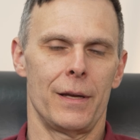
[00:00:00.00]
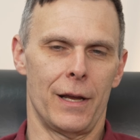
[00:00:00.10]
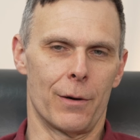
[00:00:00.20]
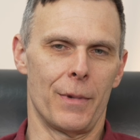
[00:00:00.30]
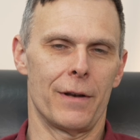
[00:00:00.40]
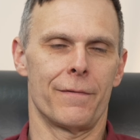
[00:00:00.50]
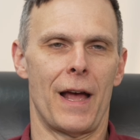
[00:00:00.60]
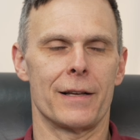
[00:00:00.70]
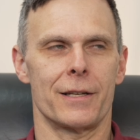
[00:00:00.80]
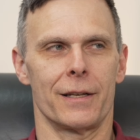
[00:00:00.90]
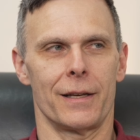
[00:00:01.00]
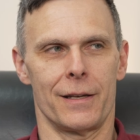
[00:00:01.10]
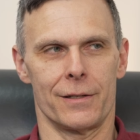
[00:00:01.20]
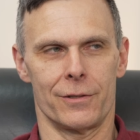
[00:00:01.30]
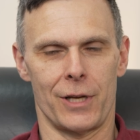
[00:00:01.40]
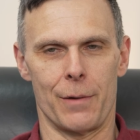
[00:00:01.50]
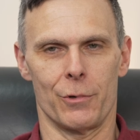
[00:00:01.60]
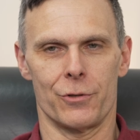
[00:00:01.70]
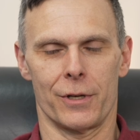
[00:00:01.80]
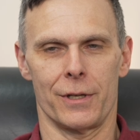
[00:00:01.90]
intermittent fasting and
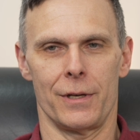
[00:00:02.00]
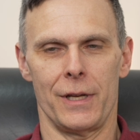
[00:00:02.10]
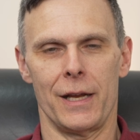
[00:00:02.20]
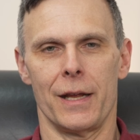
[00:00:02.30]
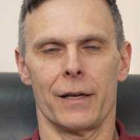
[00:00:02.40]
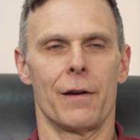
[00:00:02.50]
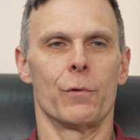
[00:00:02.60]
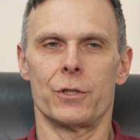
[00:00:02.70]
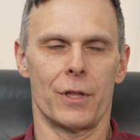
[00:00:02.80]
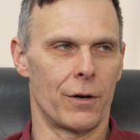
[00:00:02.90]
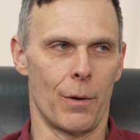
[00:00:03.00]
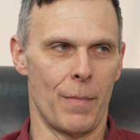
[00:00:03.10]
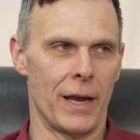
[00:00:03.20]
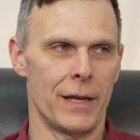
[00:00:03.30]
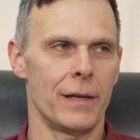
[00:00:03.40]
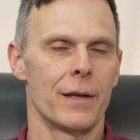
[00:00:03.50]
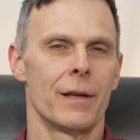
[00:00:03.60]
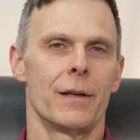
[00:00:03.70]
time-restricted eating, of which there are many,